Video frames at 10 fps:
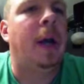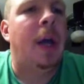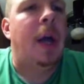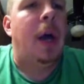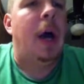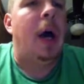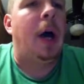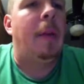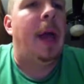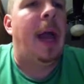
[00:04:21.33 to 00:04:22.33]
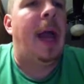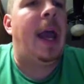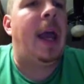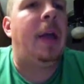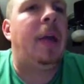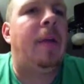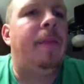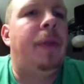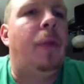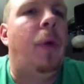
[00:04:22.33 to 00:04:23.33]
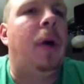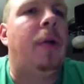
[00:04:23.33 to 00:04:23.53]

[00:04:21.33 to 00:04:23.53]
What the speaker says: And water